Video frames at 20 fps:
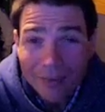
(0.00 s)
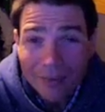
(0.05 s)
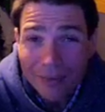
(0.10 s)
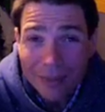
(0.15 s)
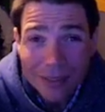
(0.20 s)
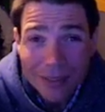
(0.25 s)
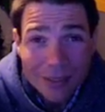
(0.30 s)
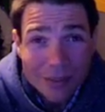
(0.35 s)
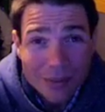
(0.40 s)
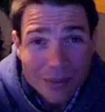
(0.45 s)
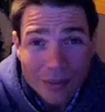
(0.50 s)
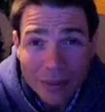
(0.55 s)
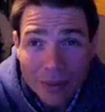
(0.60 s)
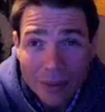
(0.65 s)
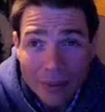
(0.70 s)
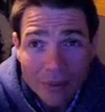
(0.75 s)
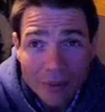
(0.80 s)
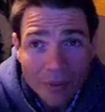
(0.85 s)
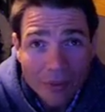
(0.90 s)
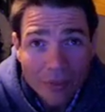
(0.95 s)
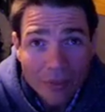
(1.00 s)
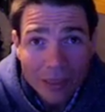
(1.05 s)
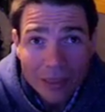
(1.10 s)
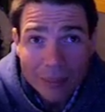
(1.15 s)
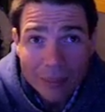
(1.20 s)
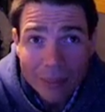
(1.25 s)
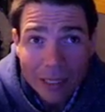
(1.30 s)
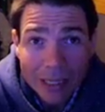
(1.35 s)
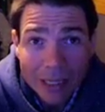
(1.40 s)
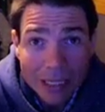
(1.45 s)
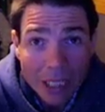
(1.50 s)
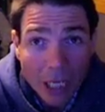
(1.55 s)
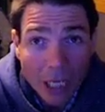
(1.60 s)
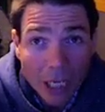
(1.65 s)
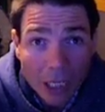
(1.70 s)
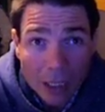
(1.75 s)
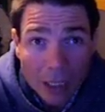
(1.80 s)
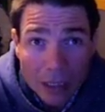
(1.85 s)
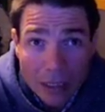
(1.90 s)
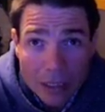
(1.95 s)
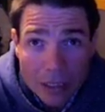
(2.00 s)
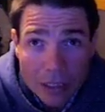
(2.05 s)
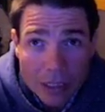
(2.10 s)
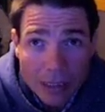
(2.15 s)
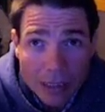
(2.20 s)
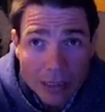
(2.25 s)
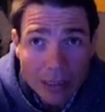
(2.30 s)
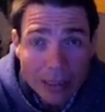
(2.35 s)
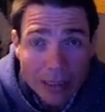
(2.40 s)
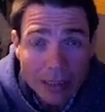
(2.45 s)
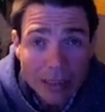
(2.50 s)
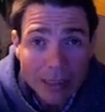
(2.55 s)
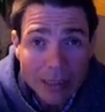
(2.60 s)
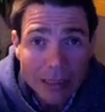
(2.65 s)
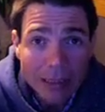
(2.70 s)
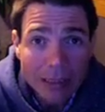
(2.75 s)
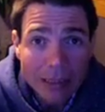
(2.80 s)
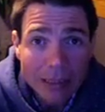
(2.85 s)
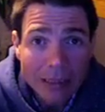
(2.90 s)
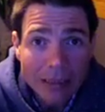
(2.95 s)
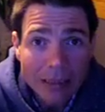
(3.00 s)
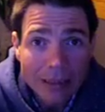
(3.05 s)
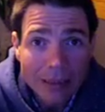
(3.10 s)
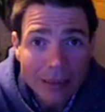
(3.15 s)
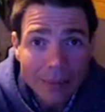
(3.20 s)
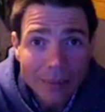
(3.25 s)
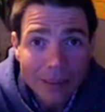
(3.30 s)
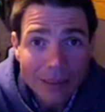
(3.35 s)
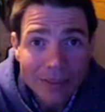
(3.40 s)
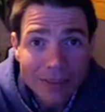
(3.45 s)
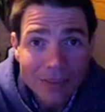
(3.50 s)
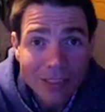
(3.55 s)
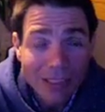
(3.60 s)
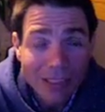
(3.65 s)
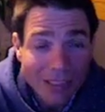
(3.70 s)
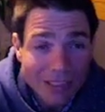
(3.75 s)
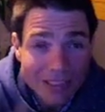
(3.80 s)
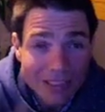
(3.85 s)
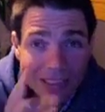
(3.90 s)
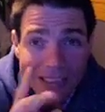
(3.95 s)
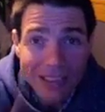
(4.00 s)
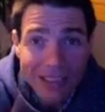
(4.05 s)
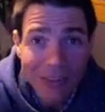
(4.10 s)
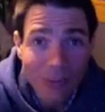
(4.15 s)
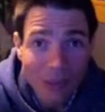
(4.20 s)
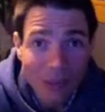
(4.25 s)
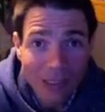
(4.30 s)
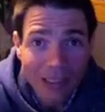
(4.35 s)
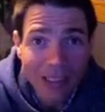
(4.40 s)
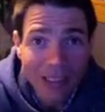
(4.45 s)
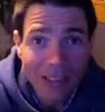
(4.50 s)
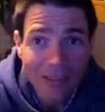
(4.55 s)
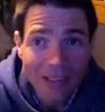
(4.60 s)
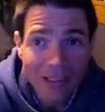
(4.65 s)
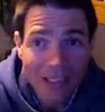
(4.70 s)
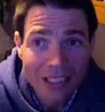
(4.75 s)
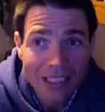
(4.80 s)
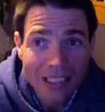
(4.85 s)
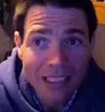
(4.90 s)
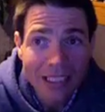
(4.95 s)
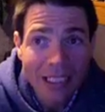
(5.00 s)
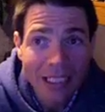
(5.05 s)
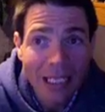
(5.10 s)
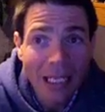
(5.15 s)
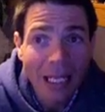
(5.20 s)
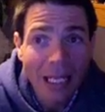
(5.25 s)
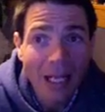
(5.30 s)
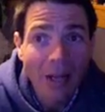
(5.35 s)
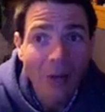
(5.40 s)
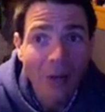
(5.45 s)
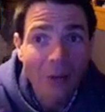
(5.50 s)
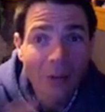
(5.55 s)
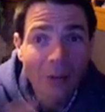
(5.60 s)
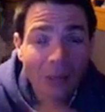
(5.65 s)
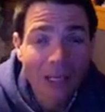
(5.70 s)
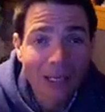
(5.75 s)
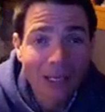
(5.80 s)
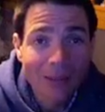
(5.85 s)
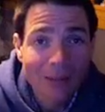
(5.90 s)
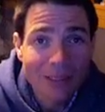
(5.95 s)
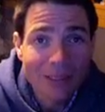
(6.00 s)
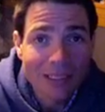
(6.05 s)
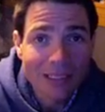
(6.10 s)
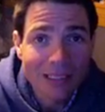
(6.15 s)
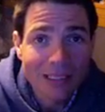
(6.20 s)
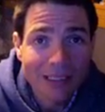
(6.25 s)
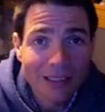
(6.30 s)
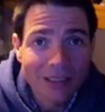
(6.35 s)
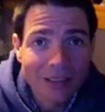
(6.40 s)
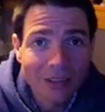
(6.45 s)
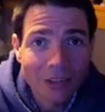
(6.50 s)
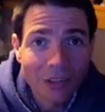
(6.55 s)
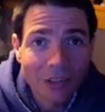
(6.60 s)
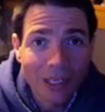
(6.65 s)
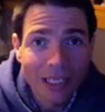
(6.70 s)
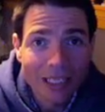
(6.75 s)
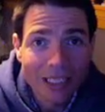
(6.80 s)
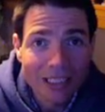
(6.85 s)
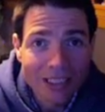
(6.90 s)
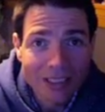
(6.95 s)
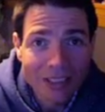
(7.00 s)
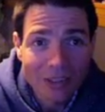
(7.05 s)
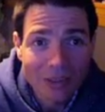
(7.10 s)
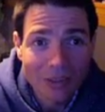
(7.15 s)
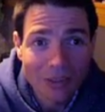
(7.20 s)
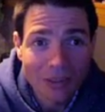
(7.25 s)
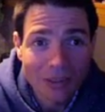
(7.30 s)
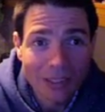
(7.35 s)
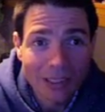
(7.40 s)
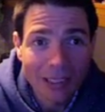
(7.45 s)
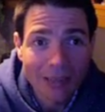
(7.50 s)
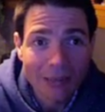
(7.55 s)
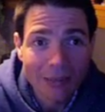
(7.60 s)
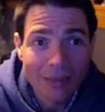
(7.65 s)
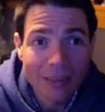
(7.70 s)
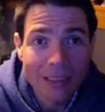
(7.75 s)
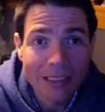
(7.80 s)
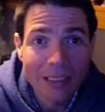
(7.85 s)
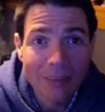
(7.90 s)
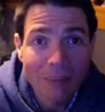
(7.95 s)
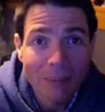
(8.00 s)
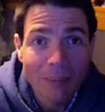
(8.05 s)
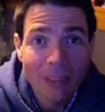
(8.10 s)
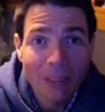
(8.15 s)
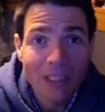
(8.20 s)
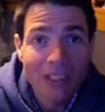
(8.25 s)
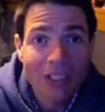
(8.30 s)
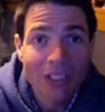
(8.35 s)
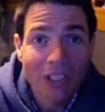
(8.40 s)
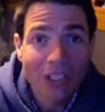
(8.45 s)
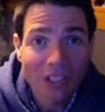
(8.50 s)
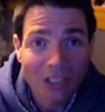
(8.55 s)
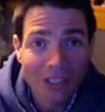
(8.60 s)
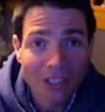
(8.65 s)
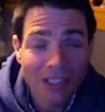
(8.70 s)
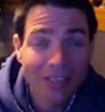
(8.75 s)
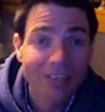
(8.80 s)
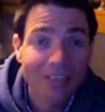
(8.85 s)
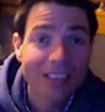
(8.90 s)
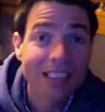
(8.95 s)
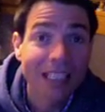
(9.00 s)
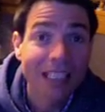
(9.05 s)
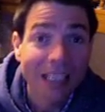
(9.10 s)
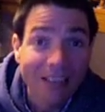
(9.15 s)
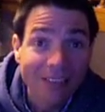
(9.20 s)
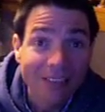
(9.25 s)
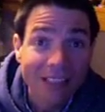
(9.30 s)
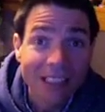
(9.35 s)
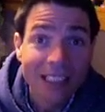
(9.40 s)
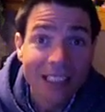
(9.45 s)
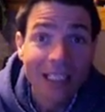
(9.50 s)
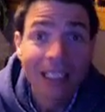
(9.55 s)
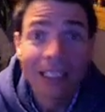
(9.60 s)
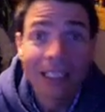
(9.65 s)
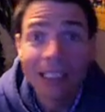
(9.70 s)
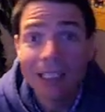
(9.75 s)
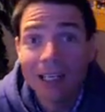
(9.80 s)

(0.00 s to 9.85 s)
this thing about ecology, and I mean, it's funny, I just said the word ecology. When I was in grade school, I was commissioner of safety and